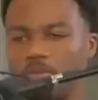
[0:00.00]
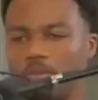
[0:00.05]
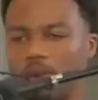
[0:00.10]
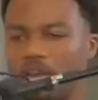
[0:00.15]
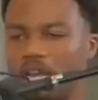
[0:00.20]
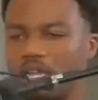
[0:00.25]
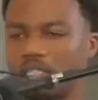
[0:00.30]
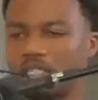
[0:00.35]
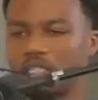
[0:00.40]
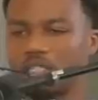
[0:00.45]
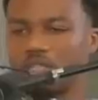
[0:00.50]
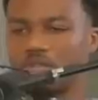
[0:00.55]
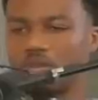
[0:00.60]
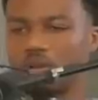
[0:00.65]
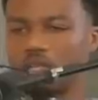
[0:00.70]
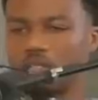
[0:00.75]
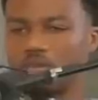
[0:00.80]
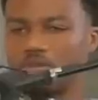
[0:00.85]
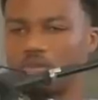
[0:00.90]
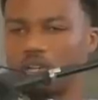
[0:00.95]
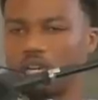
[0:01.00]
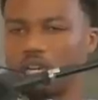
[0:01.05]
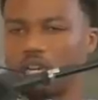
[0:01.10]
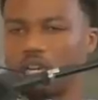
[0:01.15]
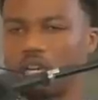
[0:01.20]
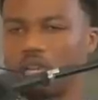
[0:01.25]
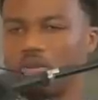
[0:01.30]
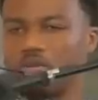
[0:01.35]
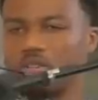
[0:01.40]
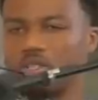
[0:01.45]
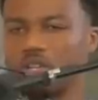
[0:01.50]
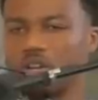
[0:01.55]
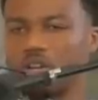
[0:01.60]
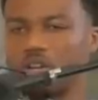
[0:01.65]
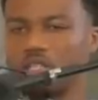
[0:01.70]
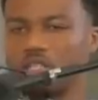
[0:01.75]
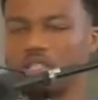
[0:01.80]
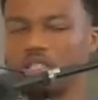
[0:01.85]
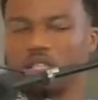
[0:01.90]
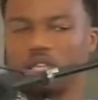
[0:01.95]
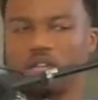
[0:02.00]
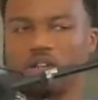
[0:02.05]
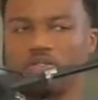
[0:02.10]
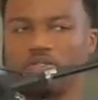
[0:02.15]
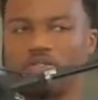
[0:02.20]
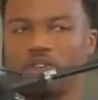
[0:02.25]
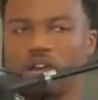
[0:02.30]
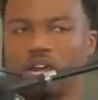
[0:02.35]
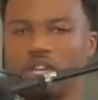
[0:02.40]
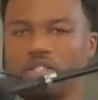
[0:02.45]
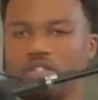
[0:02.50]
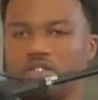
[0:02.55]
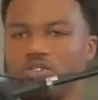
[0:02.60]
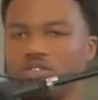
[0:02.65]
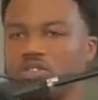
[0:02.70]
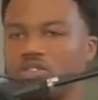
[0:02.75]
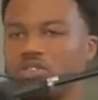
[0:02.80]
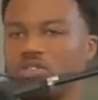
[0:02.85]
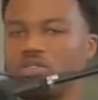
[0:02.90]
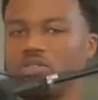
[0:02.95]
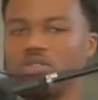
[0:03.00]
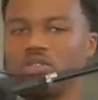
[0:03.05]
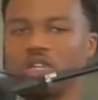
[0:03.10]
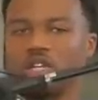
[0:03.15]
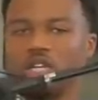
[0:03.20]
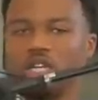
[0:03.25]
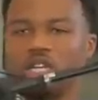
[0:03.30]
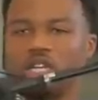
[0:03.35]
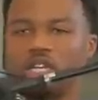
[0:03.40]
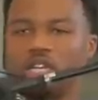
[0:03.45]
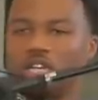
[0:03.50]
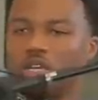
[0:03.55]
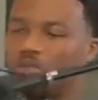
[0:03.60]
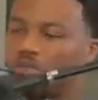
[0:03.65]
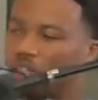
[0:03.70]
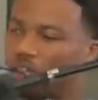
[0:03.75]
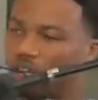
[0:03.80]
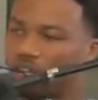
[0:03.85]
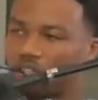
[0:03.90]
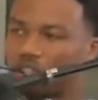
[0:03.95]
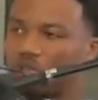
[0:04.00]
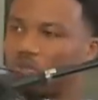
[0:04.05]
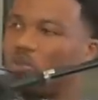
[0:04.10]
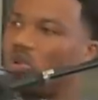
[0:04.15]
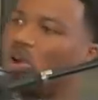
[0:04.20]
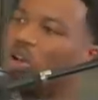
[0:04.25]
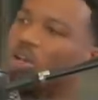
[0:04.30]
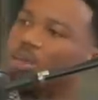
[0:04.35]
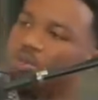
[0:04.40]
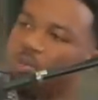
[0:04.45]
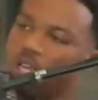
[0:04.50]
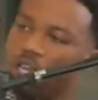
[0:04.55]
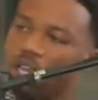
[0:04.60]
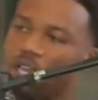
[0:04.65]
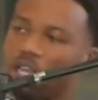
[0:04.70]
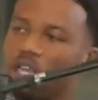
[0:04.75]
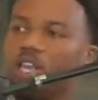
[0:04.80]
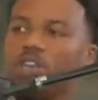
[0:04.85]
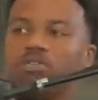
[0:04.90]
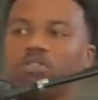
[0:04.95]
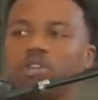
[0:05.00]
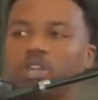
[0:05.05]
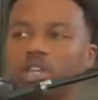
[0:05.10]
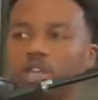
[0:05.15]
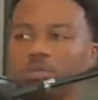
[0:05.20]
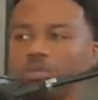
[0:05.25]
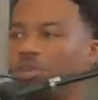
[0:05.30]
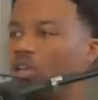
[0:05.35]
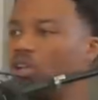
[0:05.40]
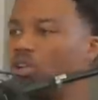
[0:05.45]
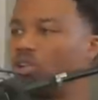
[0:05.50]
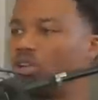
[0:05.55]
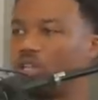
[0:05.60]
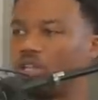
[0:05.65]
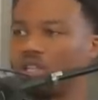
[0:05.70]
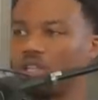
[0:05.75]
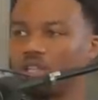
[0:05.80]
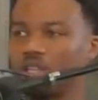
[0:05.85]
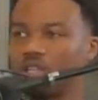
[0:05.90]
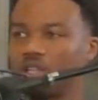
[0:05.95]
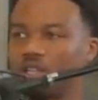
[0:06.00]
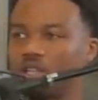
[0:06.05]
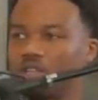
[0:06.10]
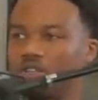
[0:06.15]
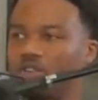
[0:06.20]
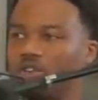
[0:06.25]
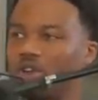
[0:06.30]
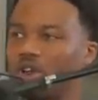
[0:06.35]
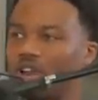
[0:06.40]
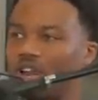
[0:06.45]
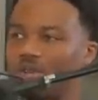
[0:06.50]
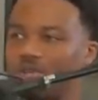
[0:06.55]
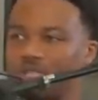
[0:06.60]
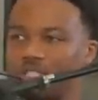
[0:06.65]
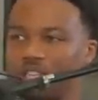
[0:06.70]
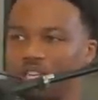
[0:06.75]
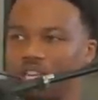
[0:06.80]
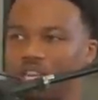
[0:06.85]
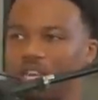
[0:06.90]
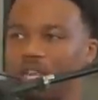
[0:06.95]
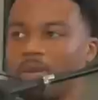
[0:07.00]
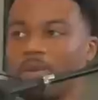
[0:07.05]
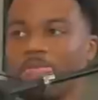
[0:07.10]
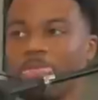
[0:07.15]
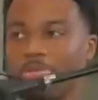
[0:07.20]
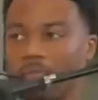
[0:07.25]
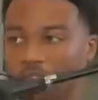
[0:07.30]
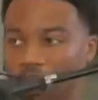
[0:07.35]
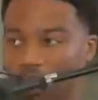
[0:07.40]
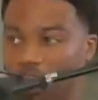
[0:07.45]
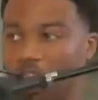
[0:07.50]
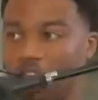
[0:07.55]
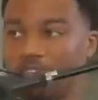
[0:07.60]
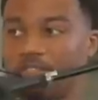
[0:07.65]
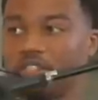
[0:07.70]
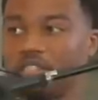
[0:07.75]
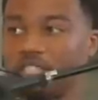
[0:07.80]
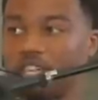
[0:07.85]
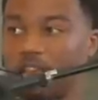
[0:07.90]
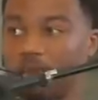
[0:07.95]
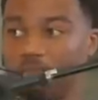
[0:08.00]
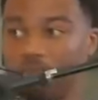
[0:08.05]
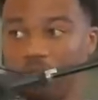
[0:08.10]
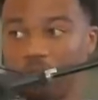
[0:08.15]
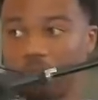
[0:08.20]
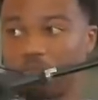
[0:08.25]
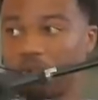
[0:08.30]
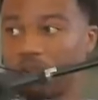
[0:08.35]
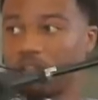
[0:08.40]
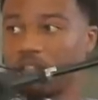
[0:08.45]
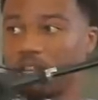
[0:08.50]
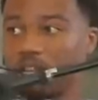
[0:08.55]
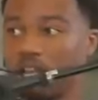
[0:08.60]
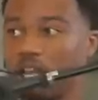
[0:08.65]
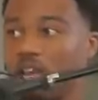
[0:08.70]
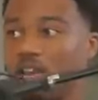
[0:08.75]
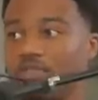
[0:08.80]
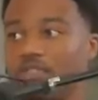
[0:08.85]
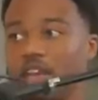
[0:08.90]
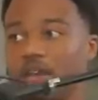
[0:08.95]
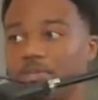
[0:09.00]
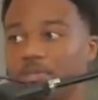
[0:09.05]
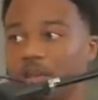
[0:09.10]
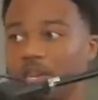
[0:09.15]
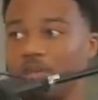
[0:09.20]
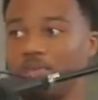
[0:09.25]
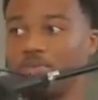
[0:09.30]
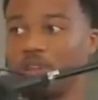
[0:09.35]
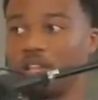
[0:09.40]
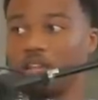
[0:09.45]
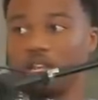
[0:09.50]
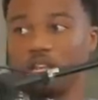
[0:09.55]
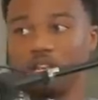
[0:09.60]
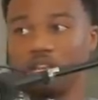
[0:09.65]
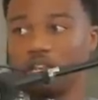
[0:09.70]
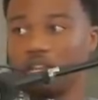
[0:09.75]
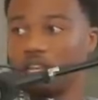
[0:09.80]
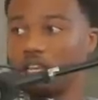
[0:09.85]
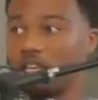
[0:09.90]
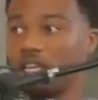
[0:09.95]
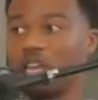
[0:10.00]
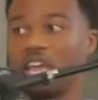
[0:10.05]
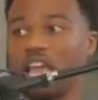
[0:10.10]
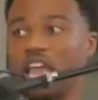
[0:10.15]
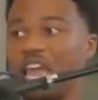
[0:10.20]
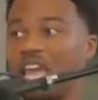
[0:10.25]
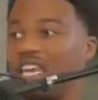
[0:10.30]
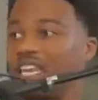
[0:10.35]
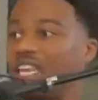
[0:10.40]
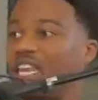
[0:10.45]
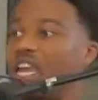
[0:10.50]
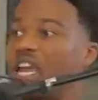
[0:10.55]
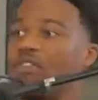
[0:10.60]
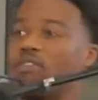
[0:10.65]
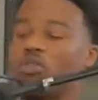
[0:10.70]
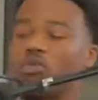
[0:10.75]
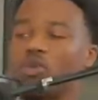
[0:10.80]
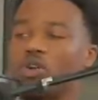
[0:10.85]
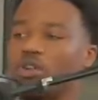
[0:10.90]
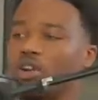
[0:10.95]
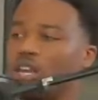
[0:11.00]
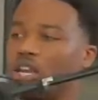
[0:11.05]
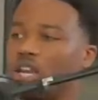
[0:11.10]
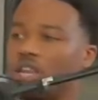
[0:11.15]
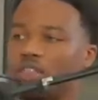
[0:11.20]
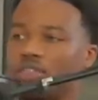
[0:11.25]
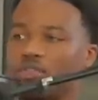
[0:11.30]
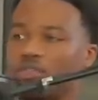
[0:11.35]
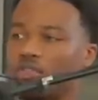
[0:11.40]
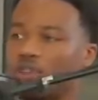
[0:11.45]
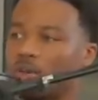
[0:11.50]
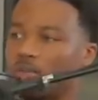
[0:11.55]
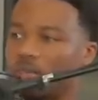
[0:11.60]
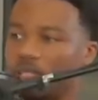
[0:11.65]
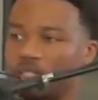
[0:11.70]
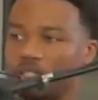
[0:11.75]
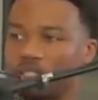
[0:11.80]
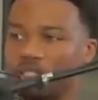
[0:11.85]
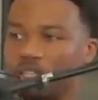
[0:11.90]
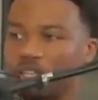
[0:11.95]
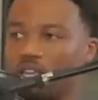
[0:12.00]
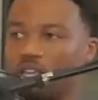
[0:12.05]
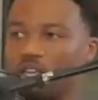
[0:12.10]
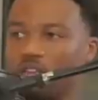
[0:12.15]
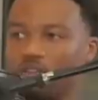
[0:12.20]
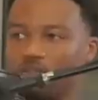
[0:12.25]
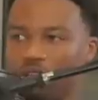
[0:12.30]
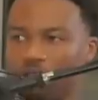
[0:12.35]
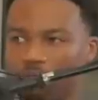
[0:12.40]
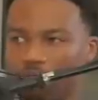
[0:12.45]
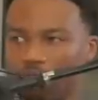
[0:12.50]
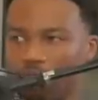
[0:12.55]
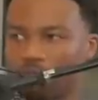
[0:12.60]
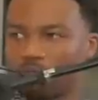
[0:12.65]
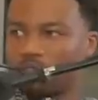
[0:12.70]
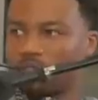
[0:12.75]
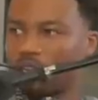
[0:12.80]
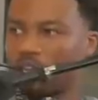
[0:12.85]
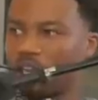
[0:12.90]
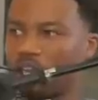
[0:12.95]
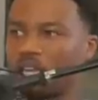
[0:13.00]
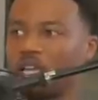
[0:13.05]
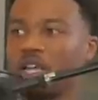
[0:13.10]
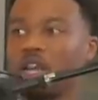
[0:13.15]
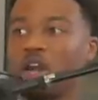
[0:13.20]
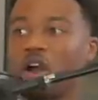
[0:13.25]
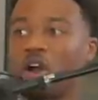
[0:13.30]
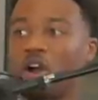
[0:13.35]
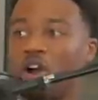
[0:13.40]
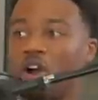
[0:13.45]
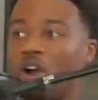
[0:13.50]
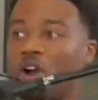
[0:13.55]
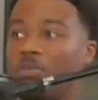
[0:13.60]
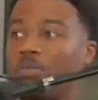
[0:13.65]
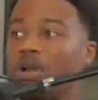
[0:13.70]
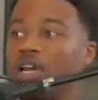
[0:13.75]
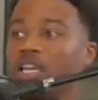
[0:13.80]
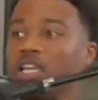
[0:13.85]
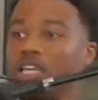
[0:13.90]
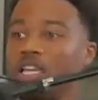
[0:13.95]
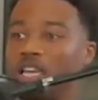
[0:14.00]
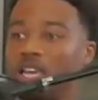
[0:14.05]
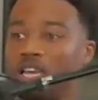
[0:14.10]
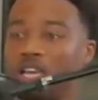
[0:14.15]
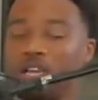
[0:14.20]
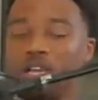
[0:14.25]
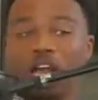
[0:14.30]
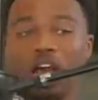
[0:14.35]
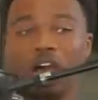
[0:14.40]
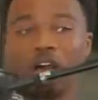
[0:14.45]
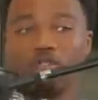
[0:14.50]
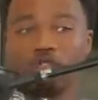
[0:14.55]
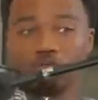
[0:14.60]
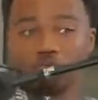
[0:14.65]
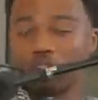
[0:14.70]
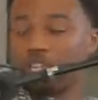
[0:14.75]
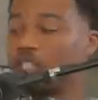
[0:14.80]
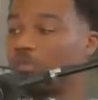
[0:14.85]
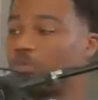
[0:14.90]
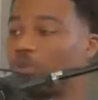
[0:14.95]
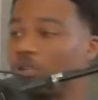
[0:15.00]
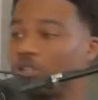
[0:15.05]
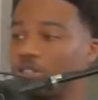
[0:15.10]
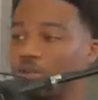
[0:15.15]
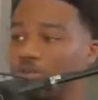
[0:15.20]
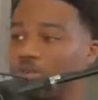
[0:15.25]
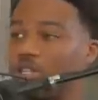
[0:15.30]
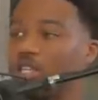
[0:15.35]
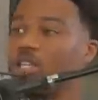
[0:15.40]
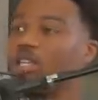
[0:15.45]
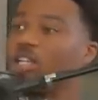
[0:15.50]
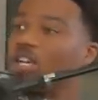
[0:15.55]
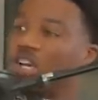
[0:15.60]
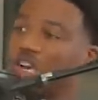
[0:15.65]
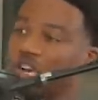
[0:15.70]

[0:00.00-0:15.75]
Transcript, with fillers: my situation with Atlantic was already solidified due to Nipsey Hussle walking me and Kiefer in the building. You know what I'm saying? He gave us that big brother love, that big brother hug, ain't never wanted nothing from us. You get what I'm saying? All money in. I was really supposed to be